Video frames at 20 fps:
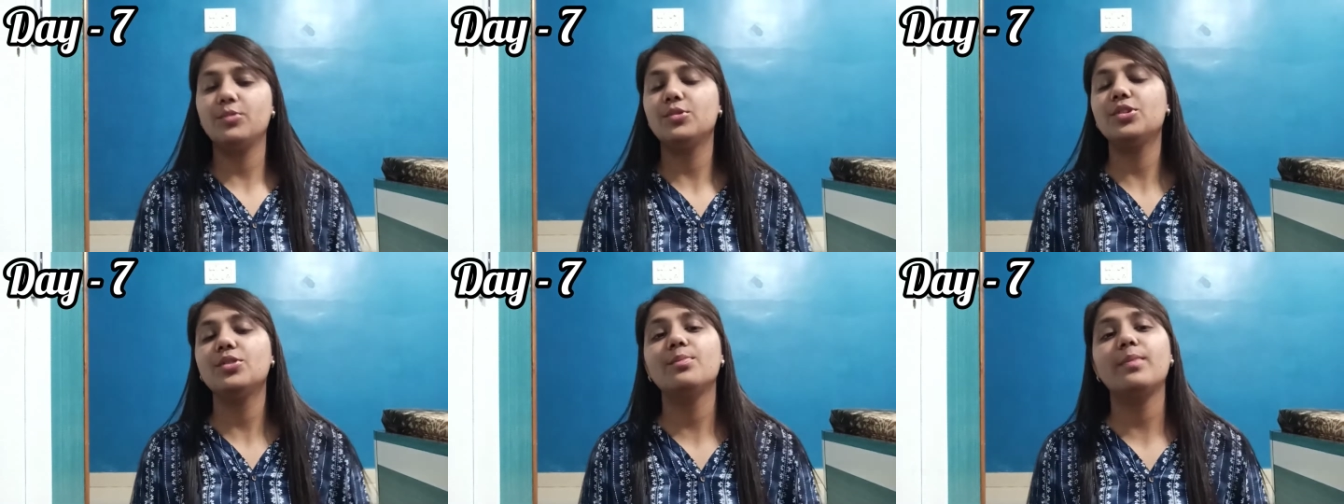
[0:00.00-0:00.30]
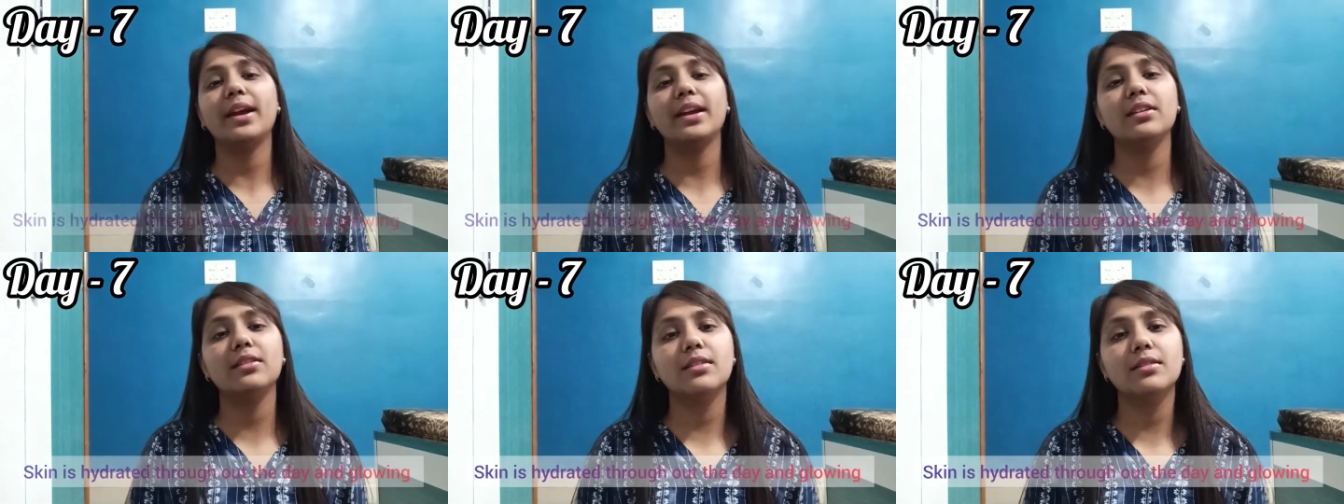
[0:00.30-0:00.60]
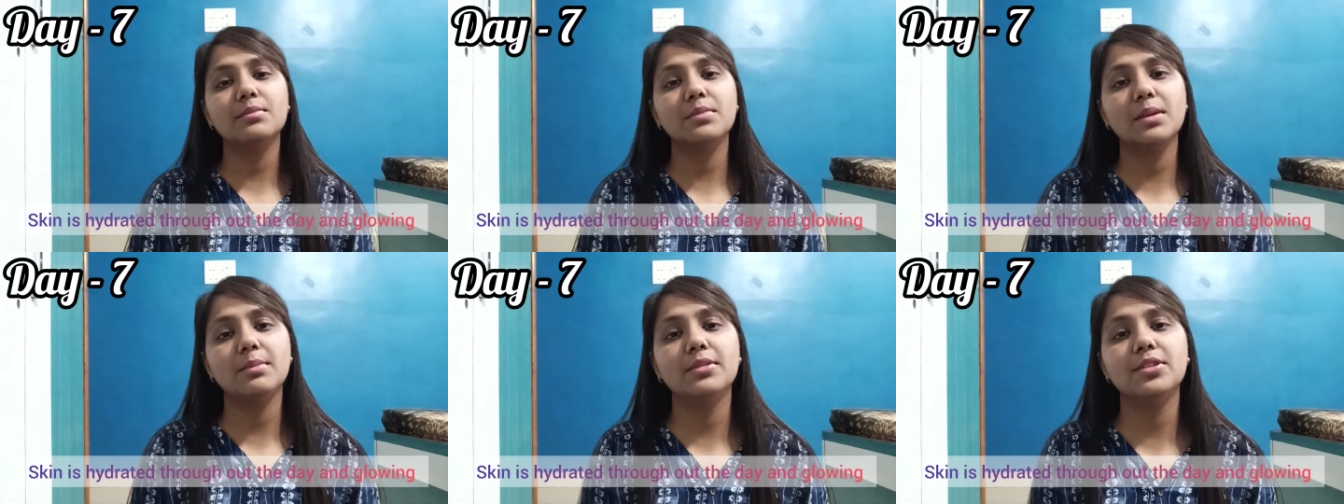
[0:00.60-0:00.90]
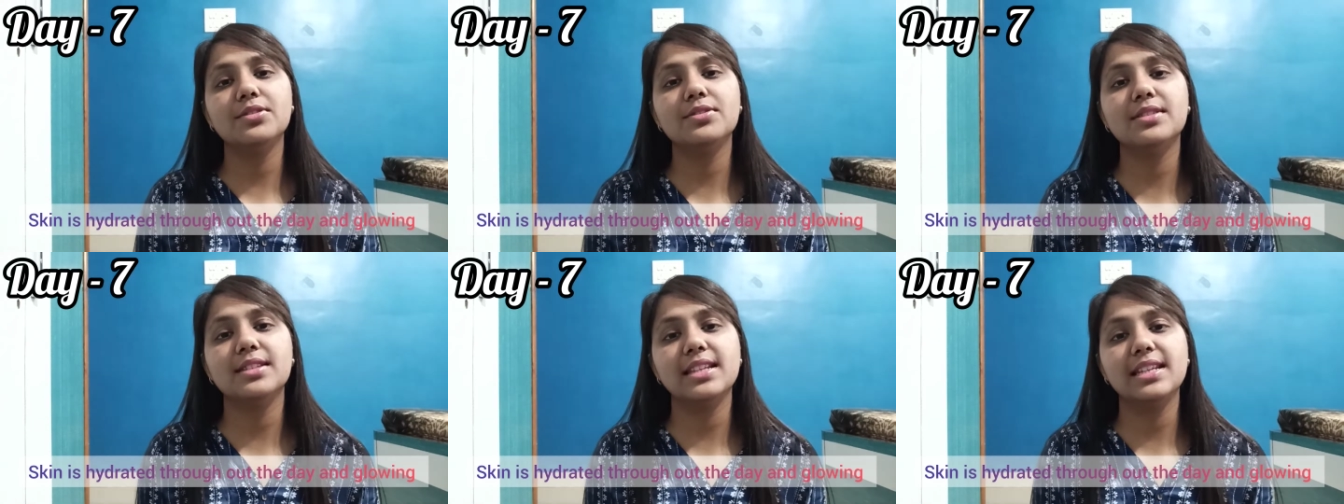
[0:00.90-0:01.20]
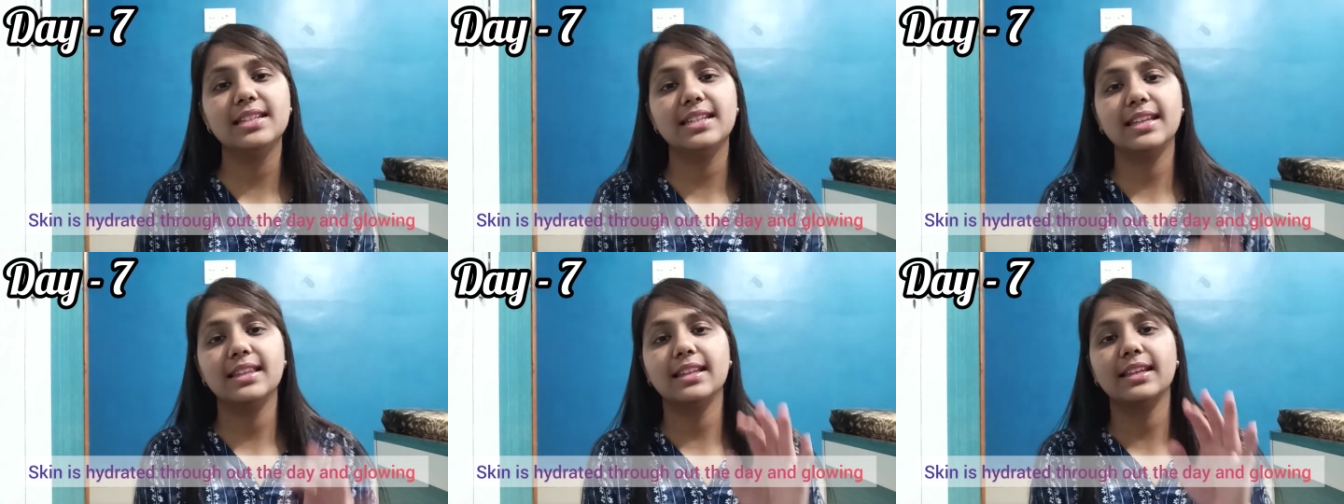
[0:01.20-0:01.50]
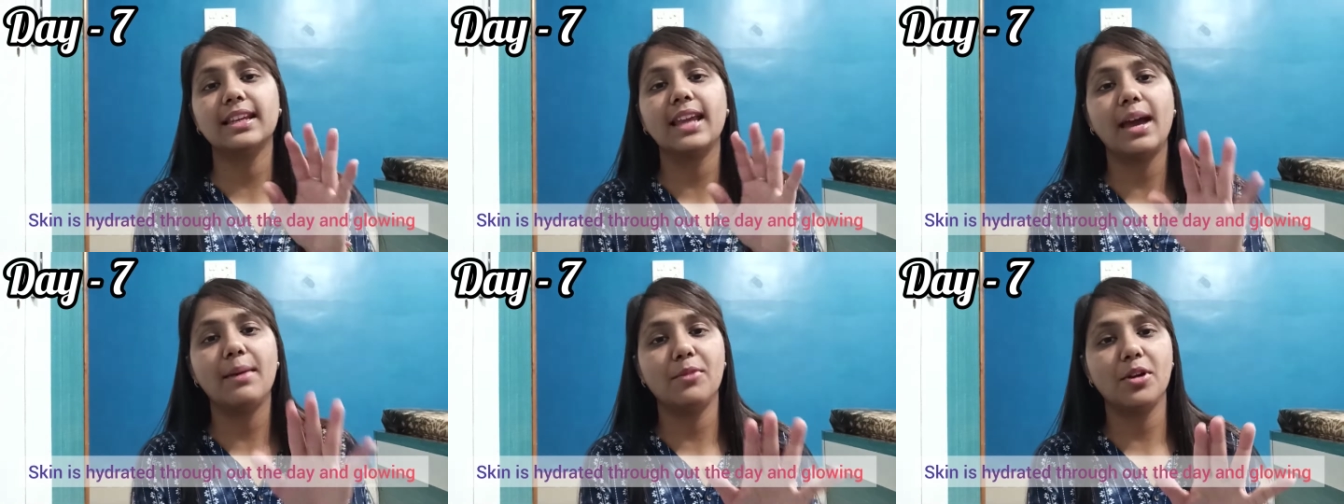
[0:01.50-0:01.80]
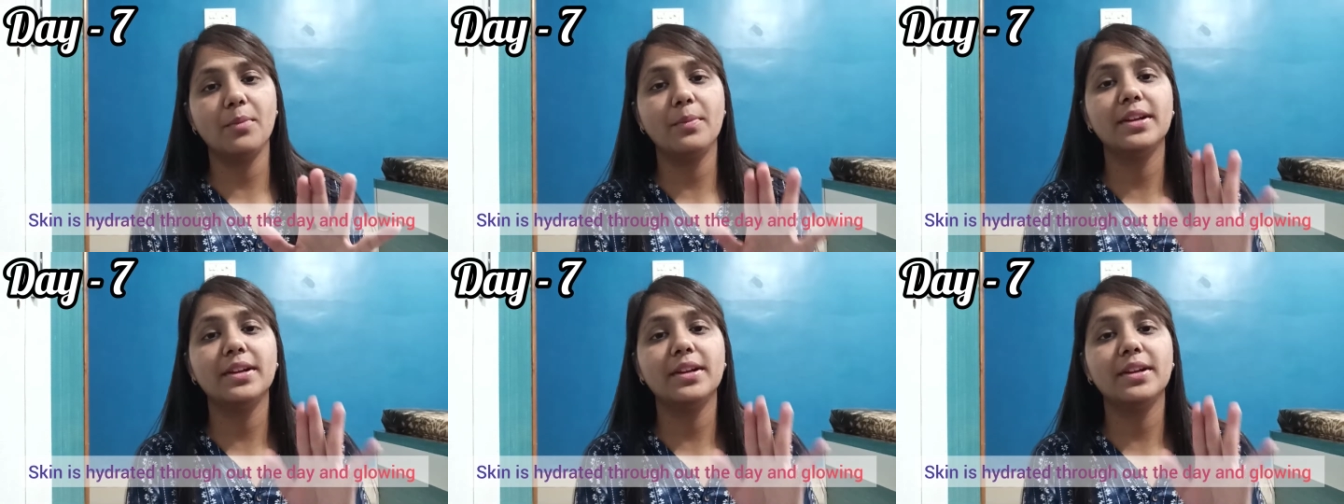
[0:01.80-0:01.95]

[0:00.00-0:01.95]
You might not be able to see it in the camera,